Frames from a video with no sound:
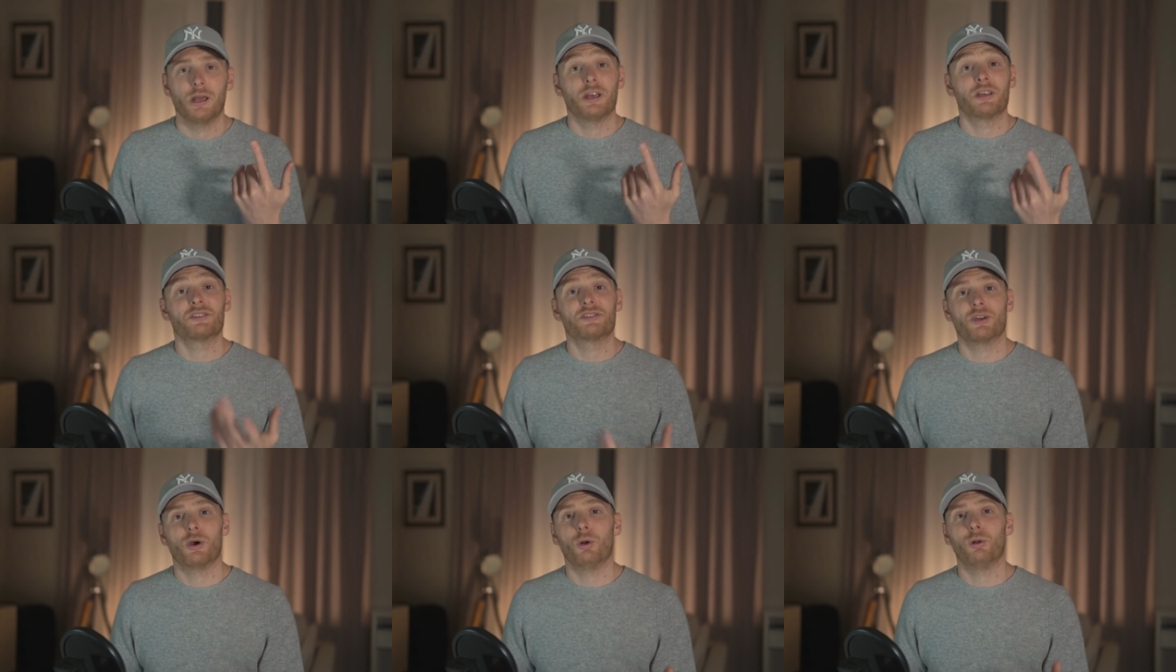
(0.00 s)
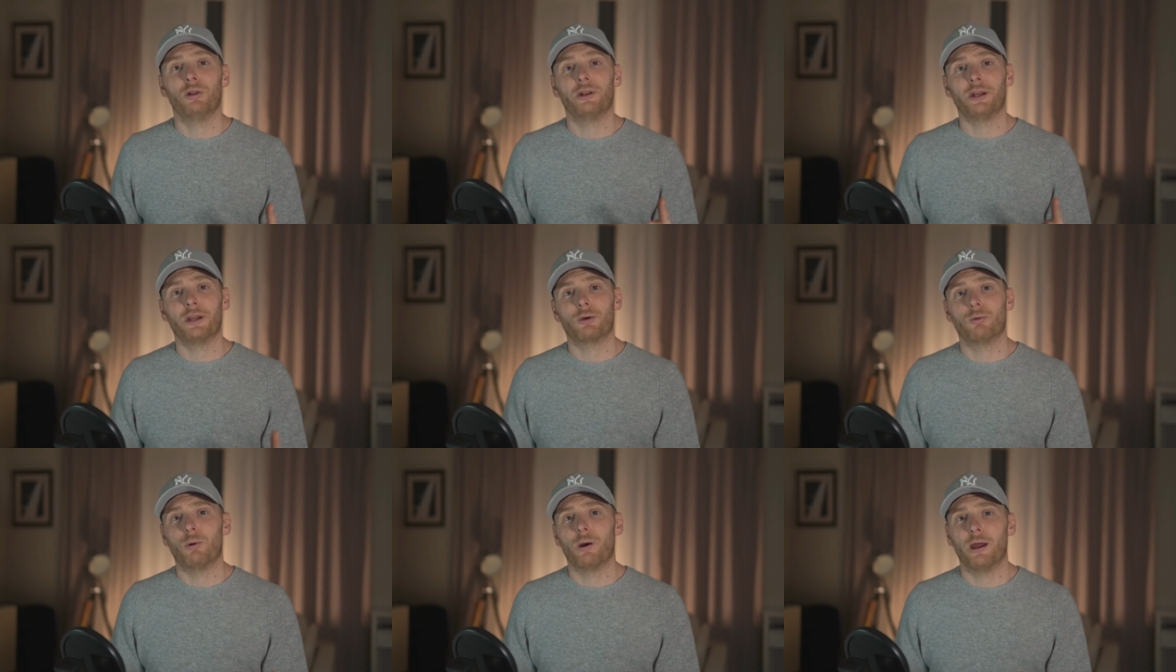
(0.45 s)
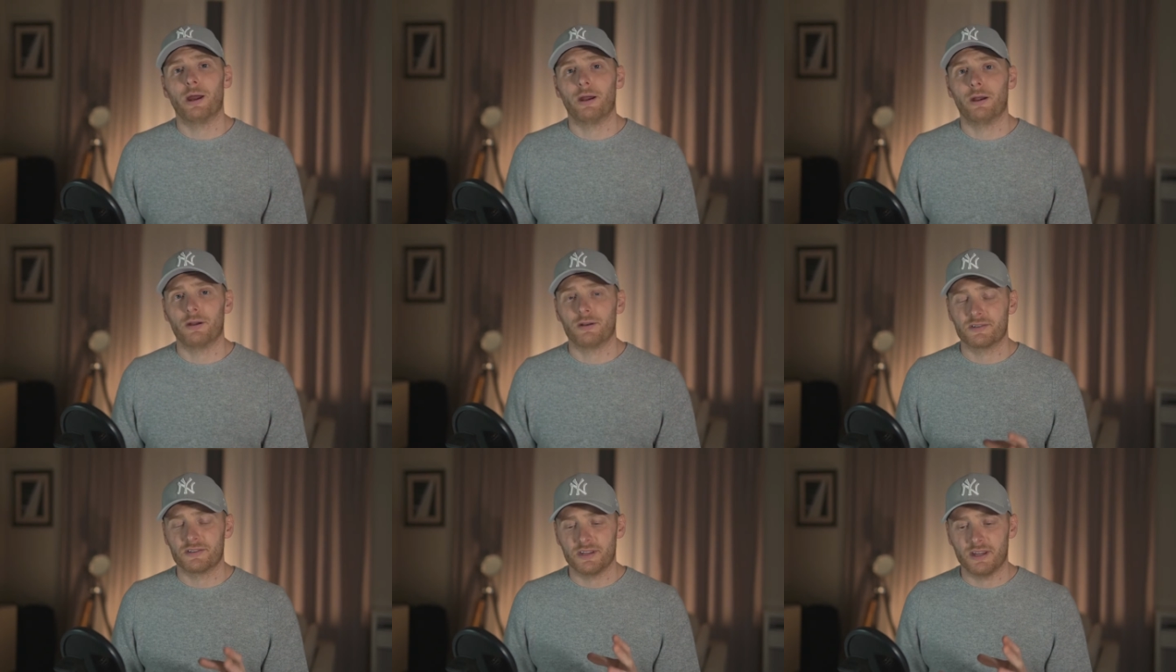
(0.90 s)
they all
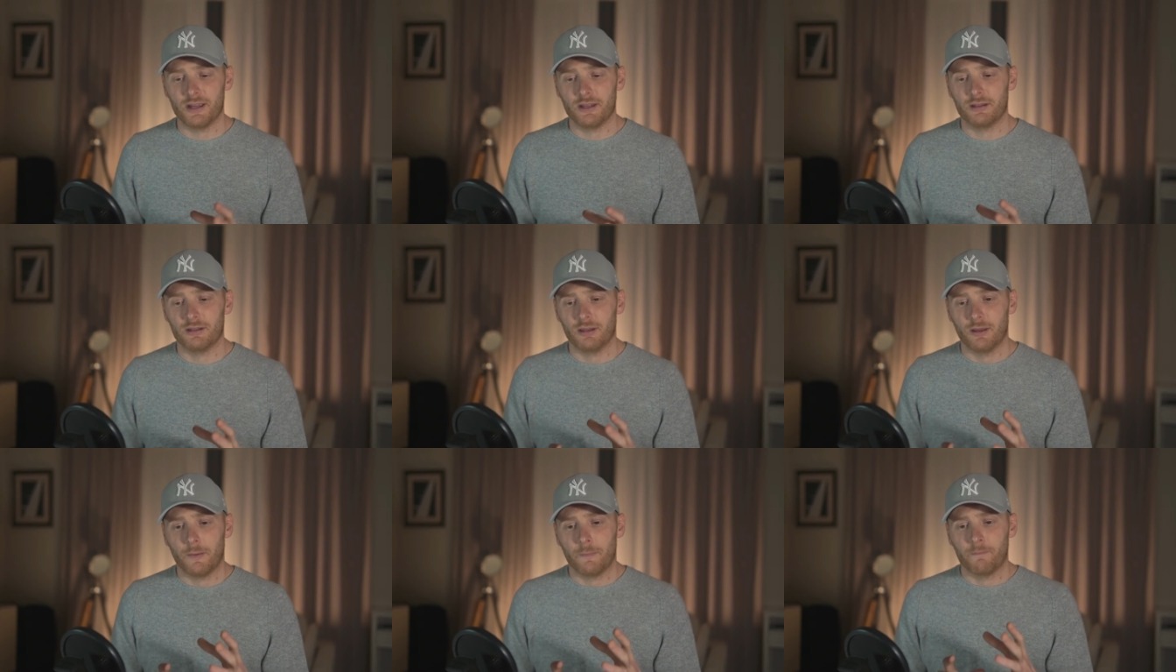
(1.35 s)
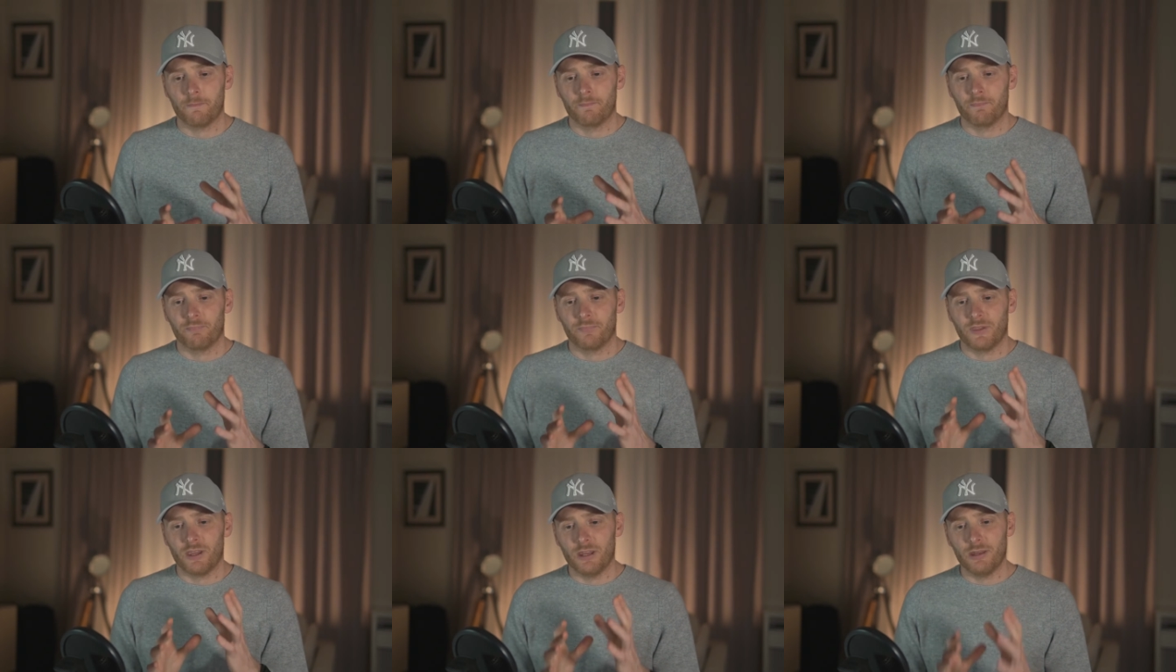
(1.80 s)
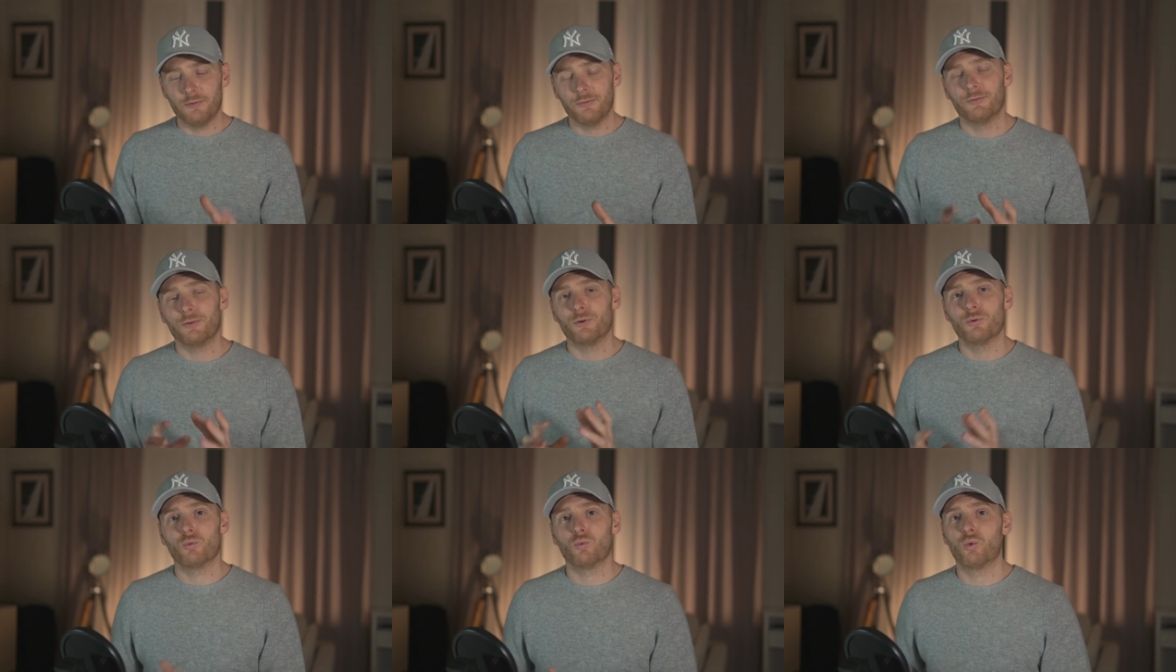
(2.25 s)
require that if
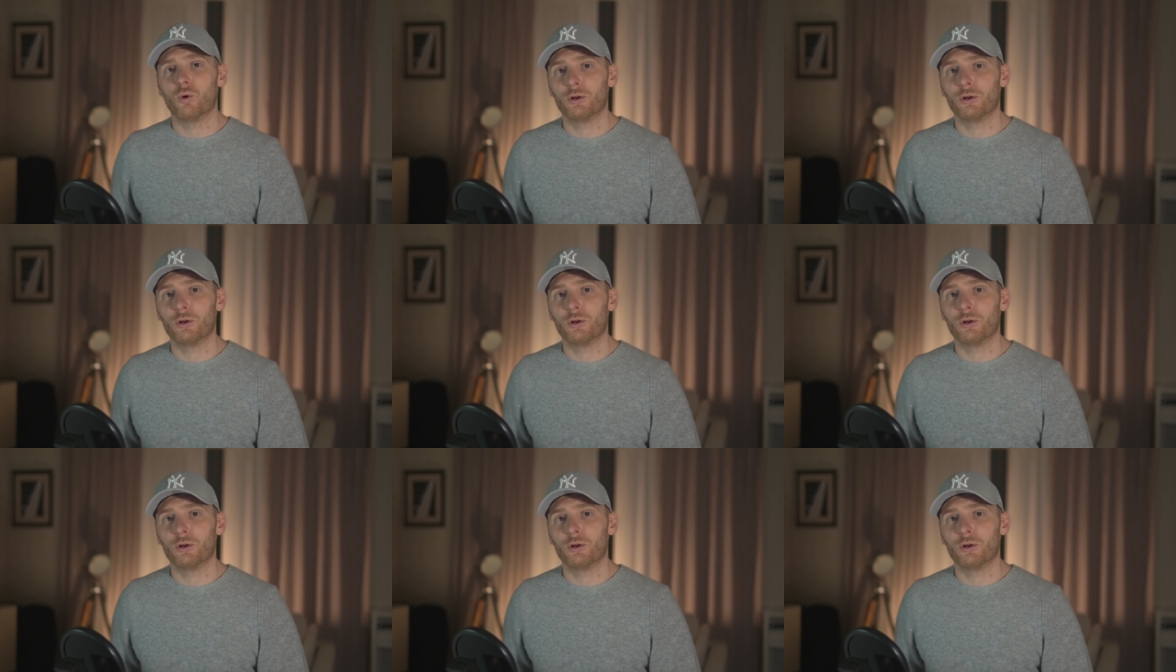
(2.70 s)
you